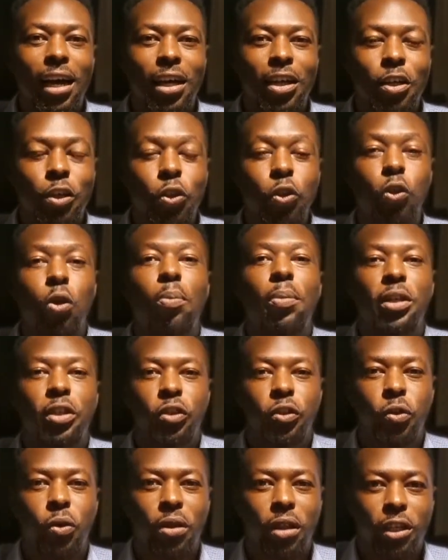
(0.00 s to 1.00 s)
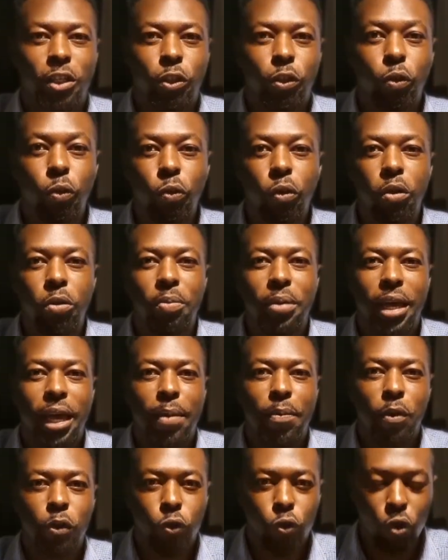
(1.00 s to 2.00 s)
so much so that you will be
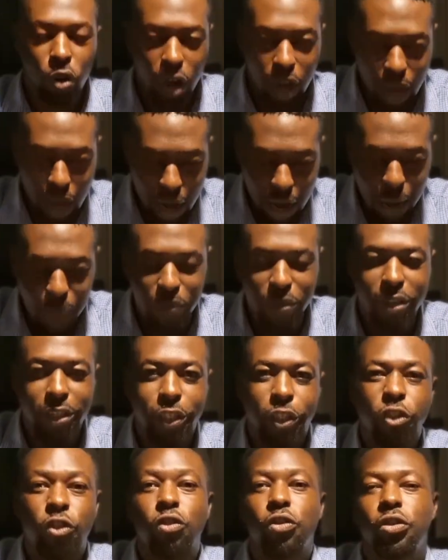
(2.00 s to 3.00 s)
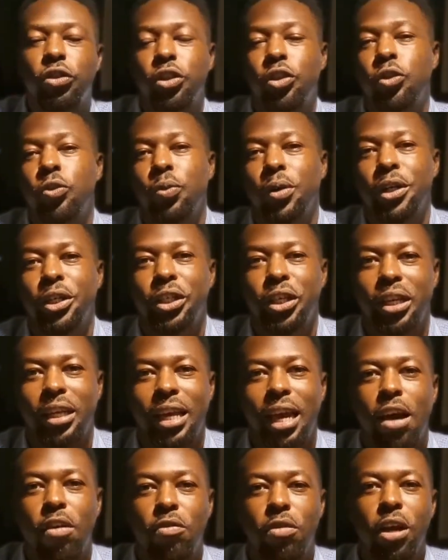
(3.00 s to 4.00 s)
able to calm the situation
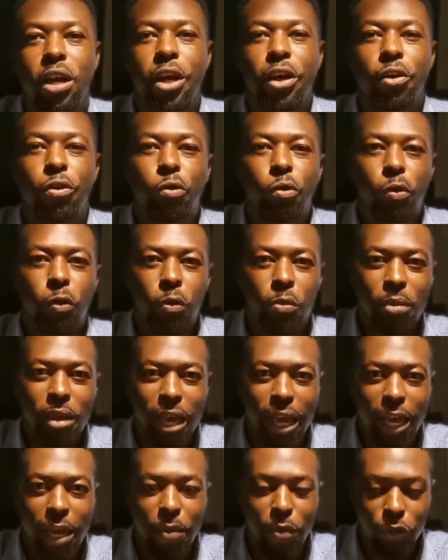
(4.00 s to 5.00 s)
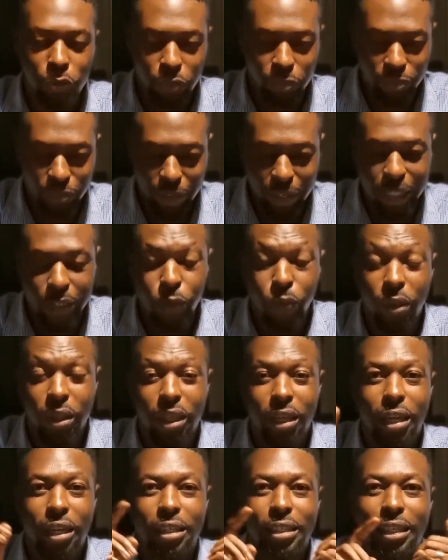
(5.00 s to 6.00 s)
down. You will be able to face,
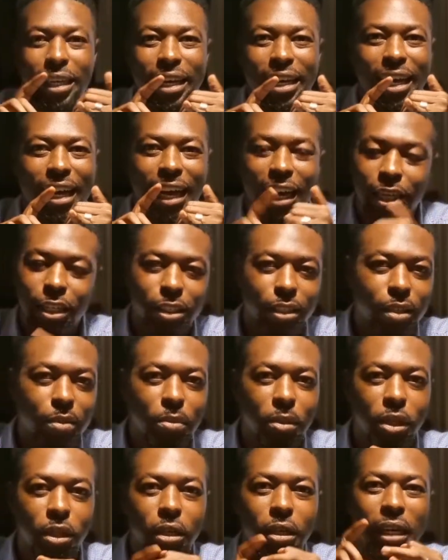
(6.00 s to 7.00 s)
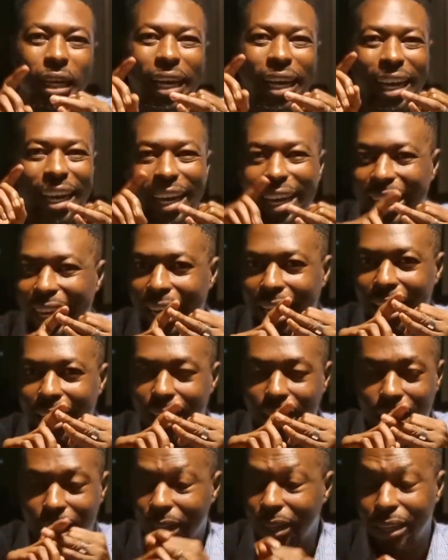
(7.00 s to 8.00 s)
whether it is a customer,
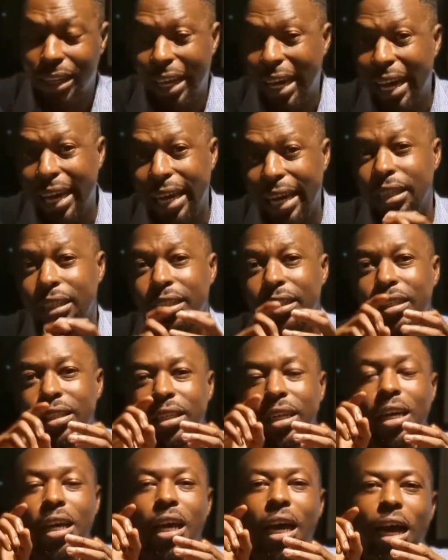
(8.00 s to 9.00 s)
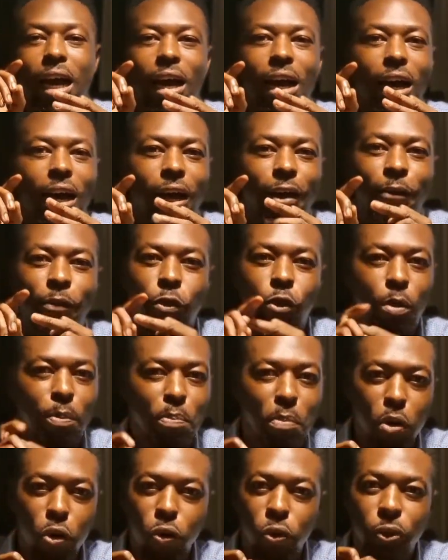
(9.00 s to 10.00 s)
a client, your
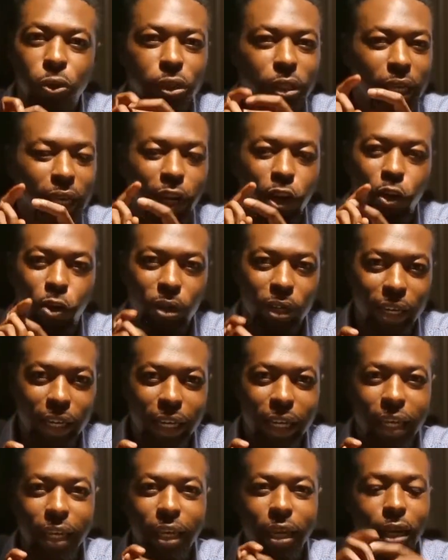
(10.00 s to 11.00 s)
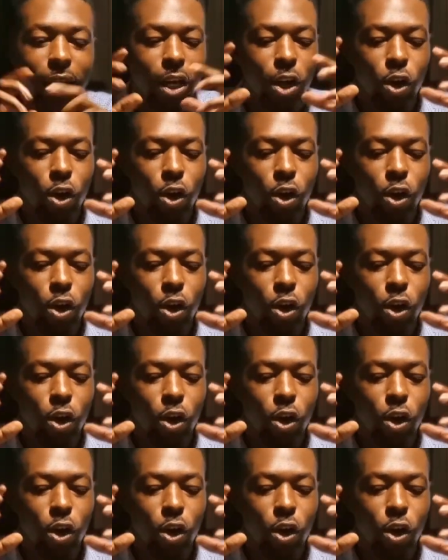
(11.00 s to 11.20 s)
boss, a colleague,